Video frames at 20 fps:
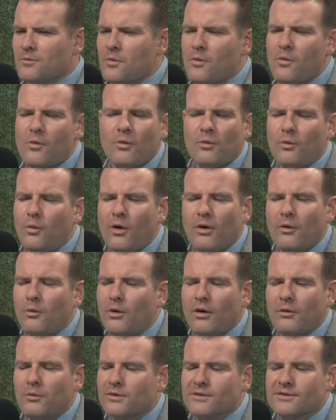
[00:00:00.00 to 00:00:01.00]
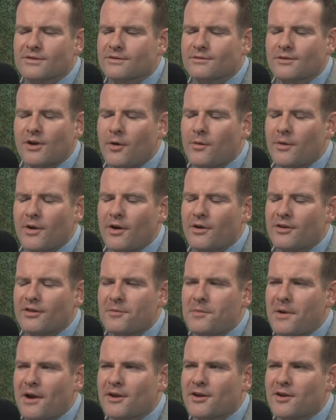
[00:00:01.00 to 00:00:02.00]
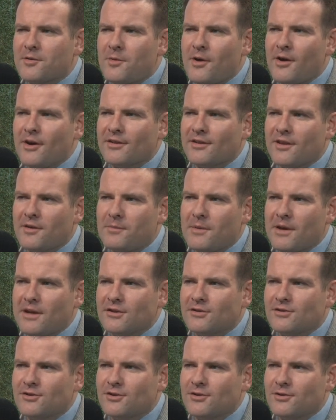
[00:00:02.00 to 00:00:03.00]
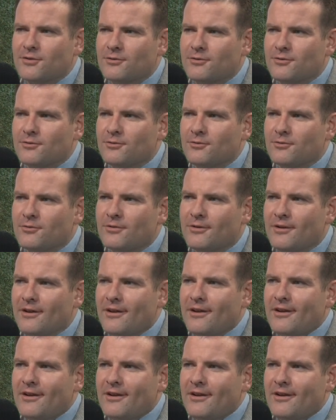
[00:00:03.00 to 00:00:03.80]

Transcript: what what was going on in the back of your mind that made you